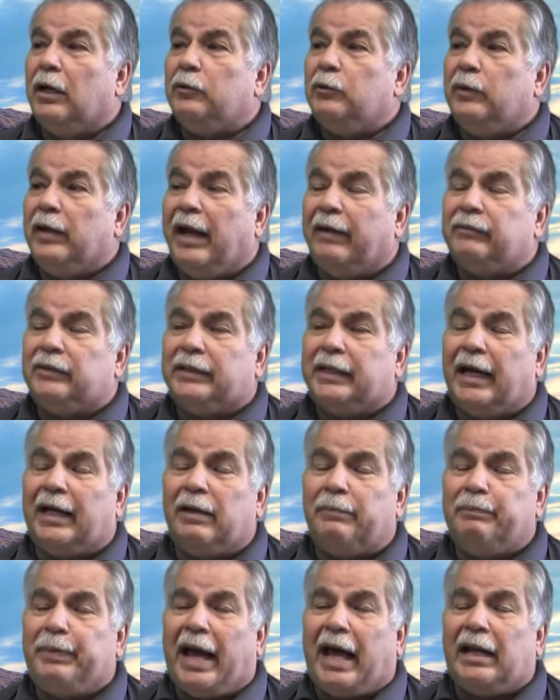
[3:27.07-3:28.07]
Now, you have to
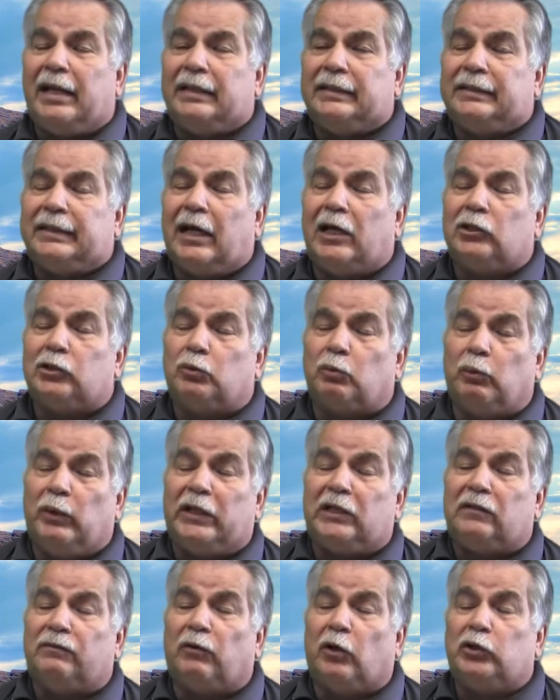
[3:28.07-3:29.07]
kind of balance out
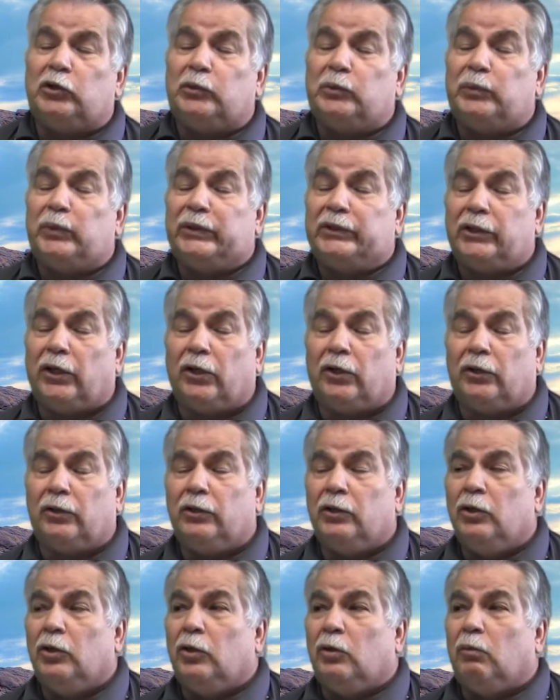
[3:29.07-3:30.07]
risk versus
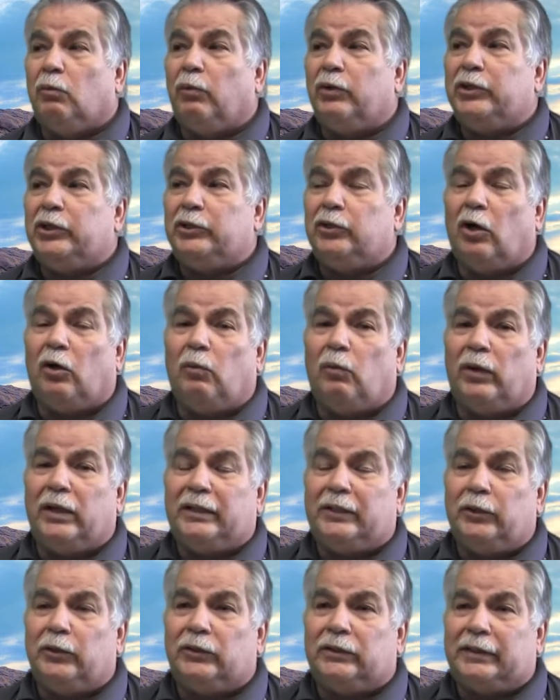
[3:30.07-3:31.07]
return. What you don't
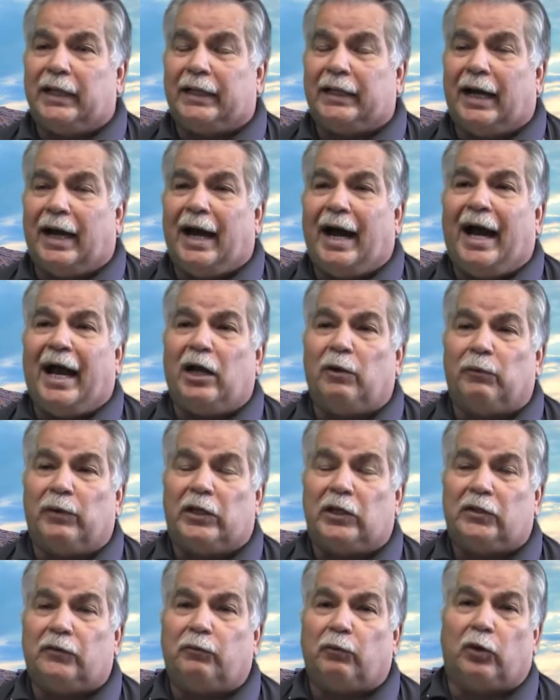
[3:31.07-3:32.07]
want to do is take a high
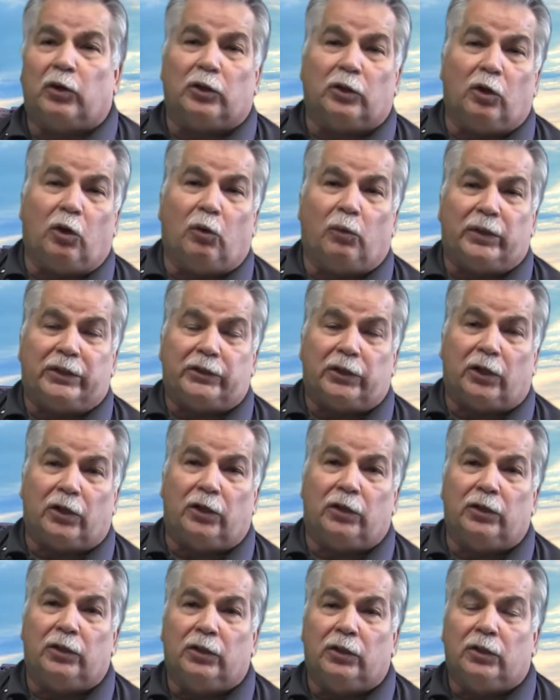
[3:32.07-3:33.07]
risk for a low
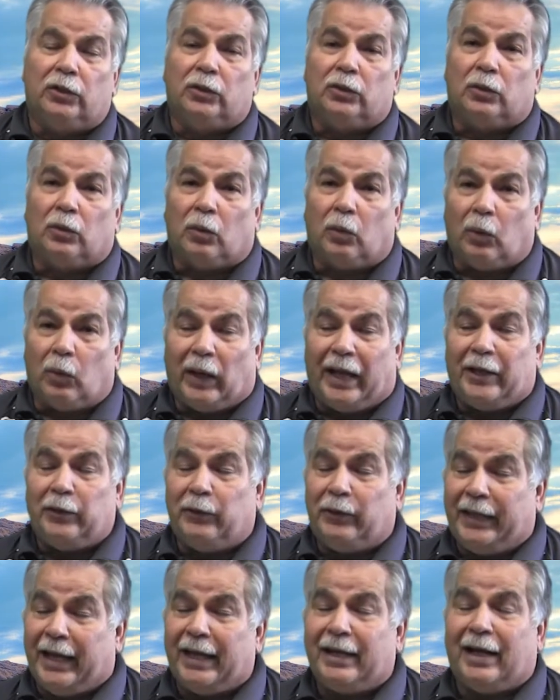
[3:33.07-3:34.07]
return,
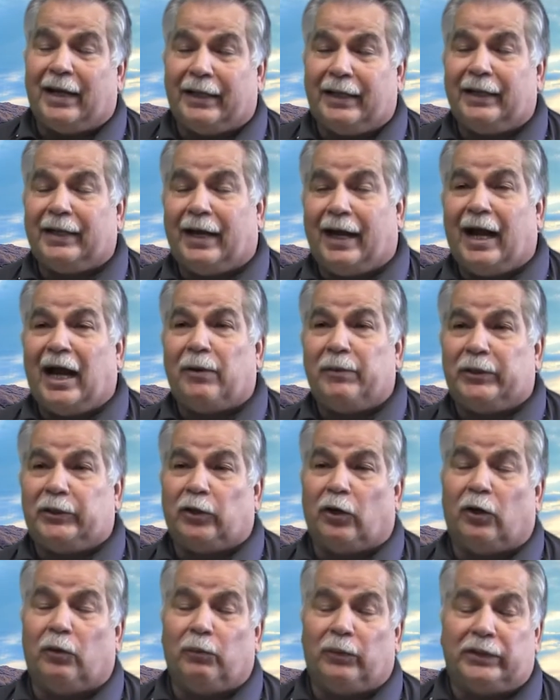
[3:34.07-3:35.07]
and you cannot get a high
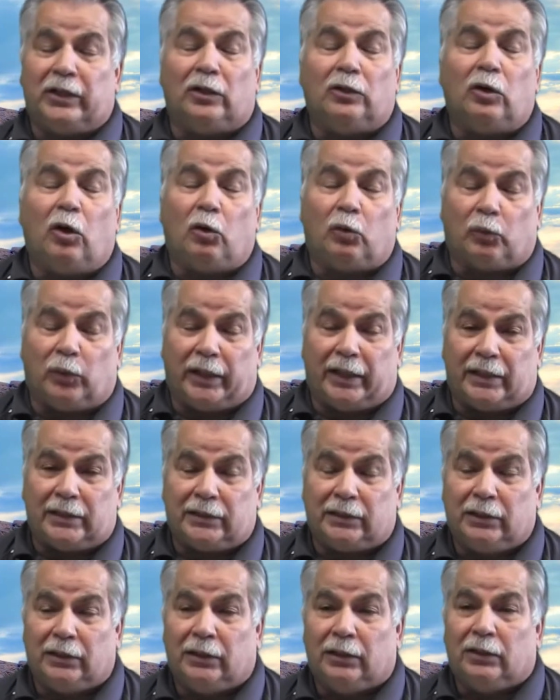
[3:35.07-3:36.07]
return with a low
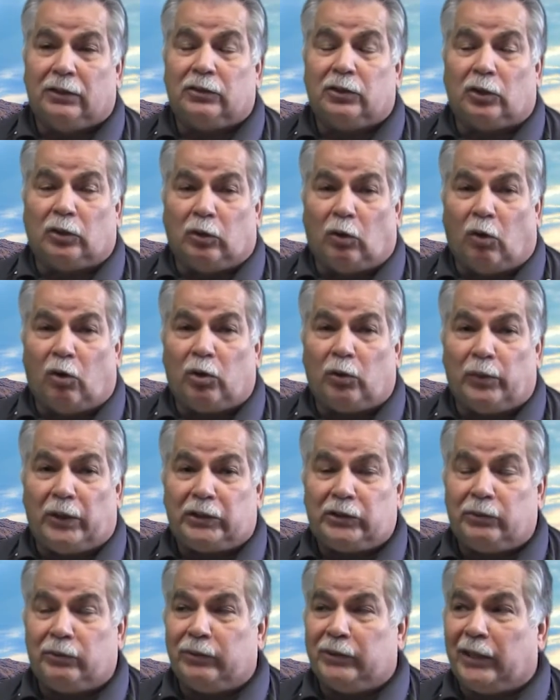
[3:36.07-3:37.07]
risk. The lower
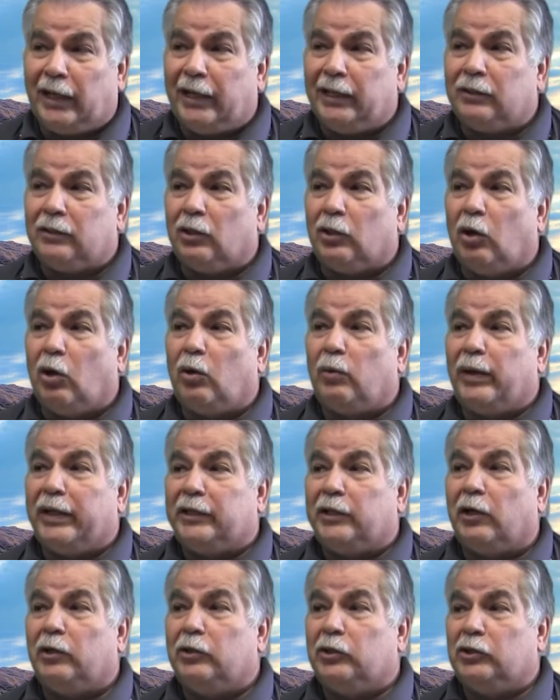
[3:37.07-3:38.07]
risk you take, the lower
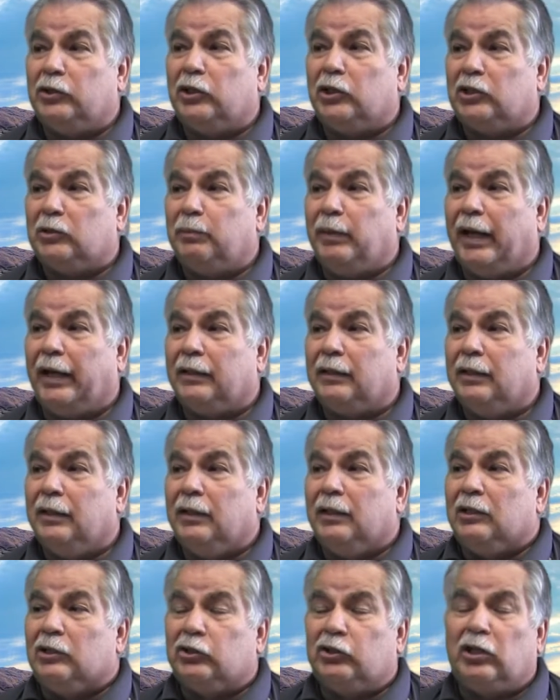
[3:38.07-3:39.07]
return you should expect.
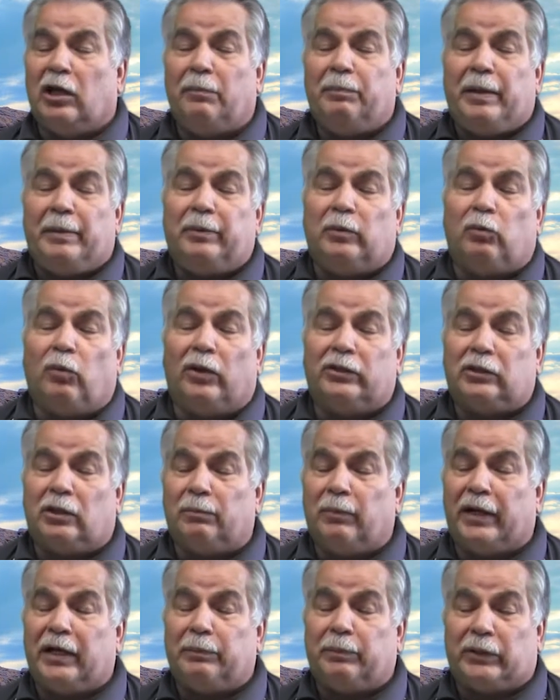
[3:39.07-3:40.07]
Some people want
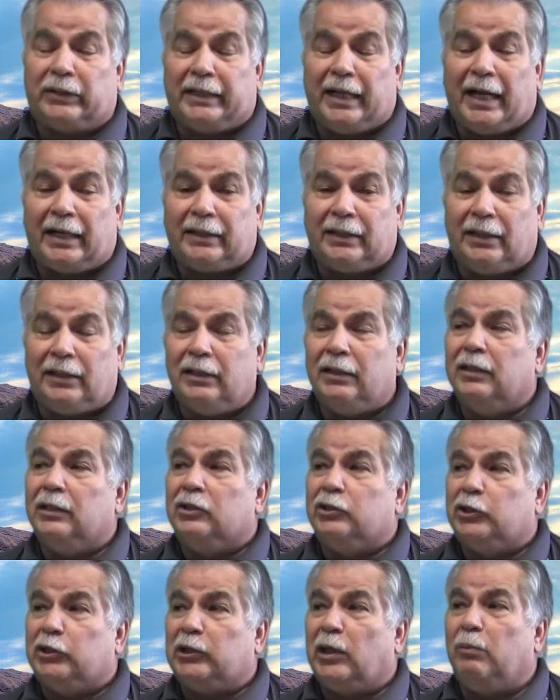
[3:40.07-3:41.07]
their money protected,
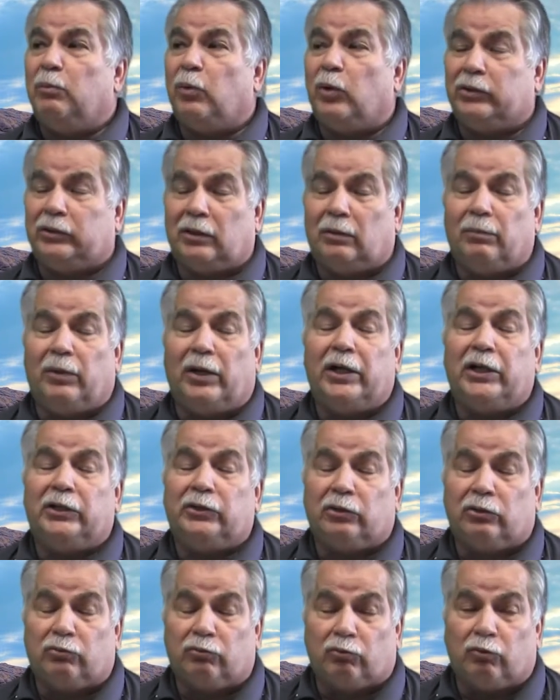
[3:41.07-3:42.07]
some want their
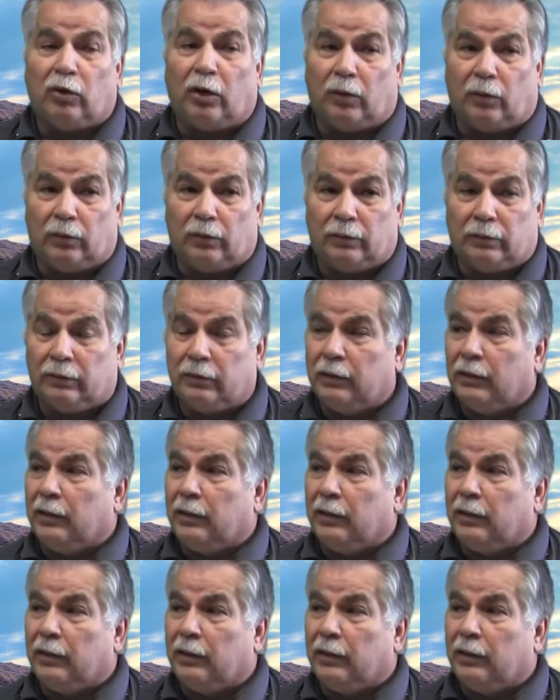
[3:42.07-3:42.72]
money to grow.